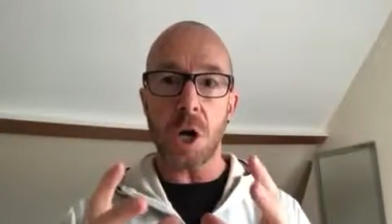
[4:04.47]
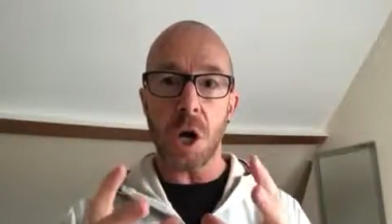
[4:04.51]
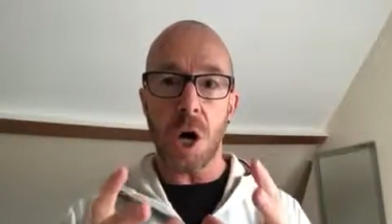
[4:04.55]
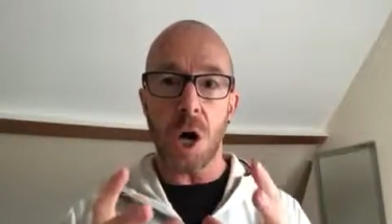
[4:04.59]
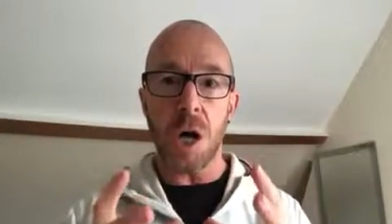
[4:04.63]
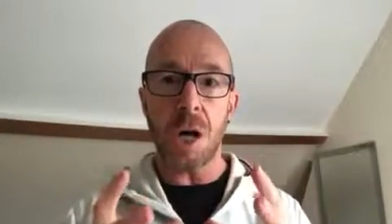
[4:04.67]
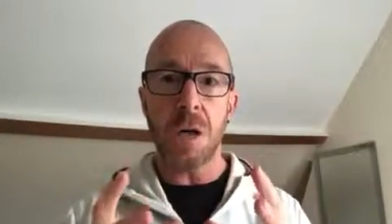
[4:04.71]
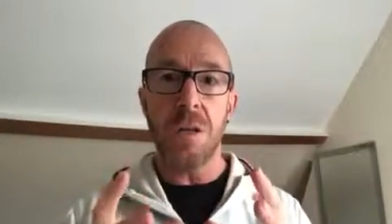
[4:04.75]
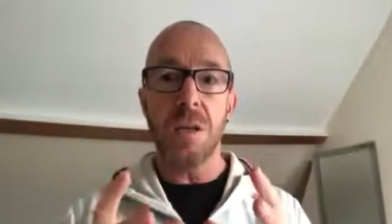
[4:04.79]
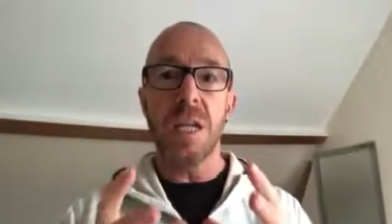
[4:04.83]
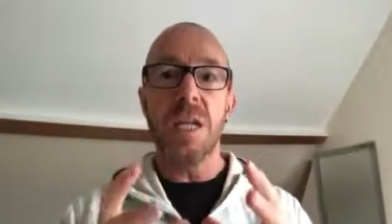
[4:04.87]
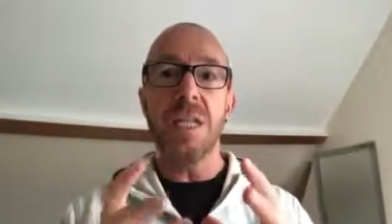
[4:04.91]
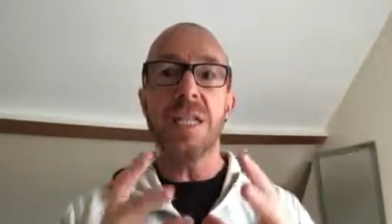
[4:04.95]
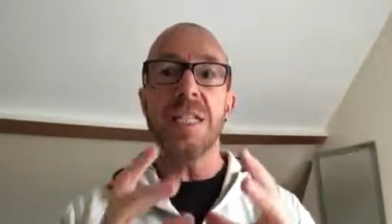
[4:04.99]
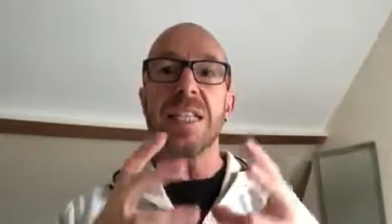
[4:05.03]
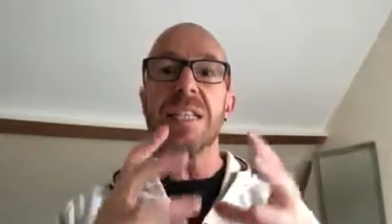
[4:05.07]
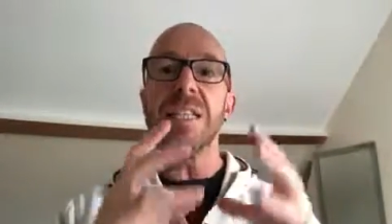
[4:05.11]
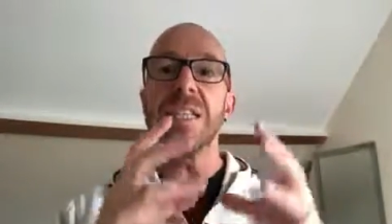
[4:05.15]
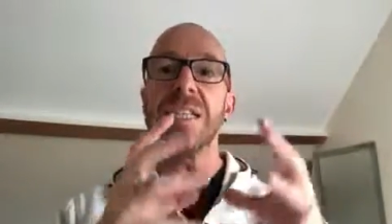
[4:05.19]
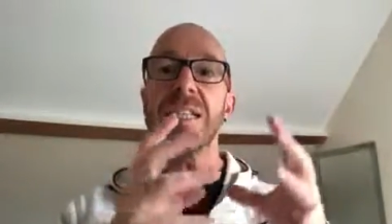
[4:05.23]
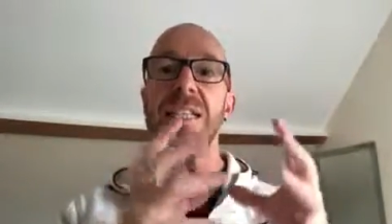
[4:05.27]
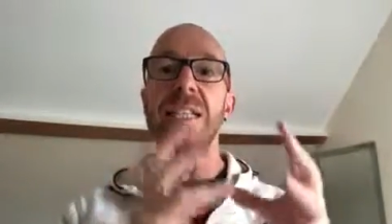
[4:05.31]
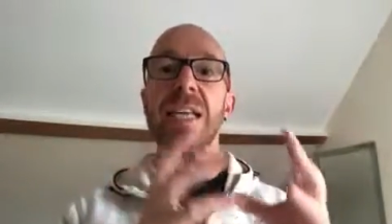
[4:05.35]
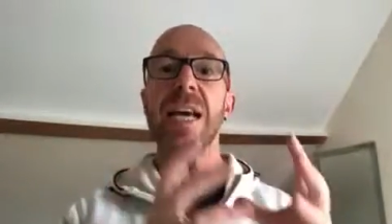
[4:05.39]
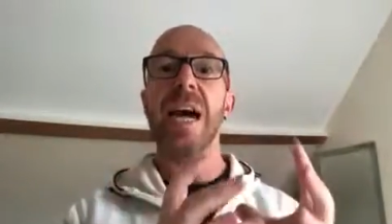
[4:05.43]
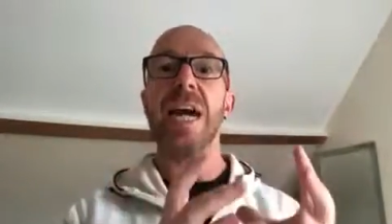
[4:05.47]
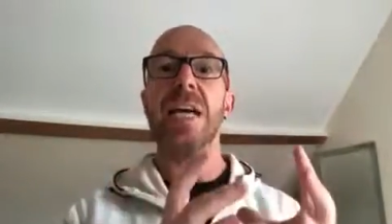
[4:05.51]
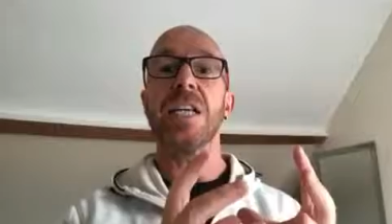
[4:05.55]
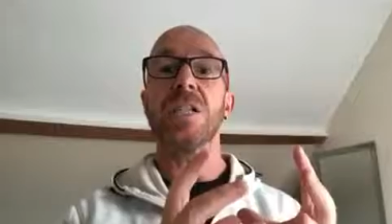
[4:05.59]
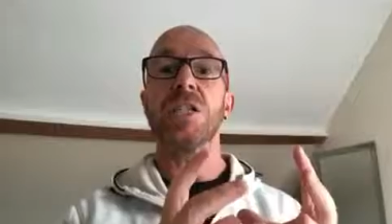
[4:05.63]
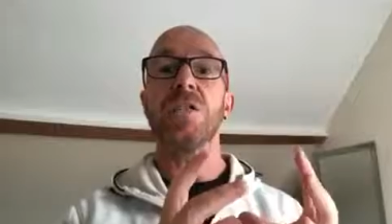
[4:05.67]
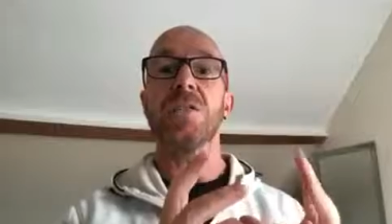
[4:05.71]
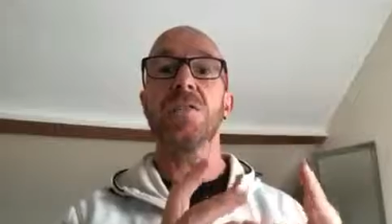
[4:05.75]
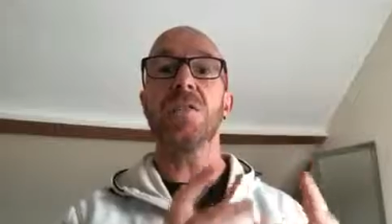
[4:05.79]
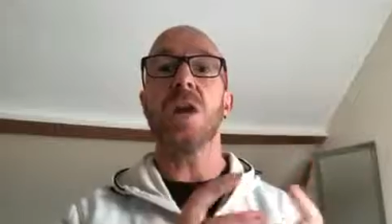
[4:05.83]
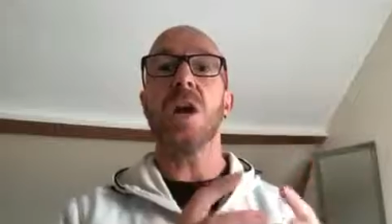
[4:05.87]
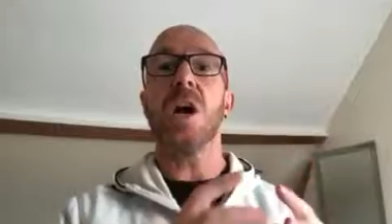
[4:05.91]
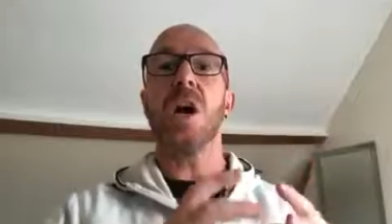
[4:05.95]
got, this is the
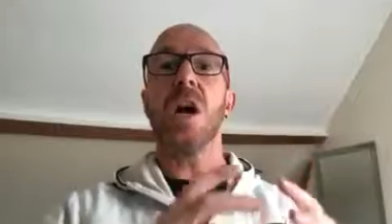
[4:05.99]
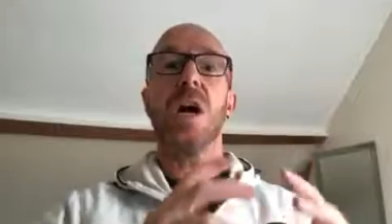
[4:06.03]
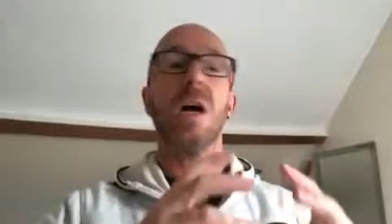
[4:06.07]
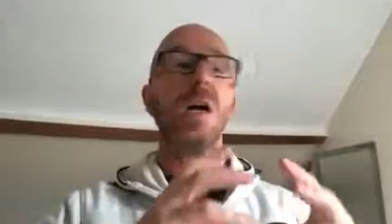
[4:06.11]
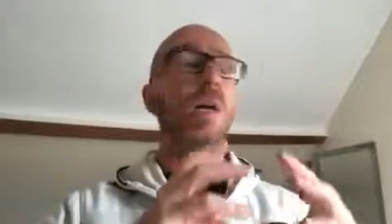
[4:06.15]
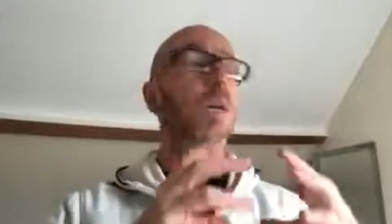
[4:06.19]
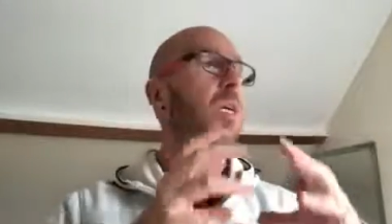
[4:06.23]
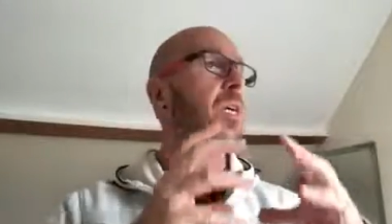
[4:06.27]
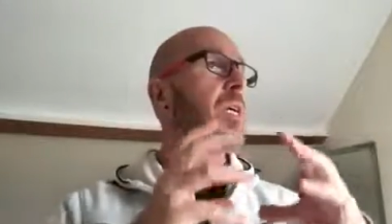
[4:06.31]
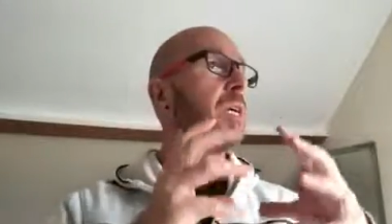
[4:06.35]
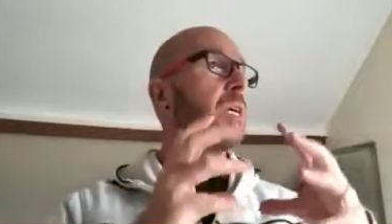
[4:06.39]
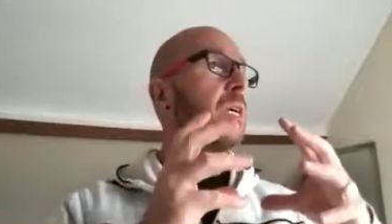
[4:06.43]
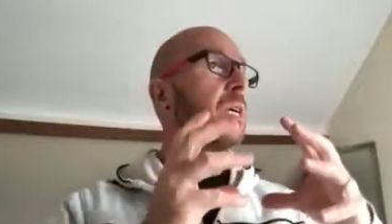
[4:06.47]
age I've got,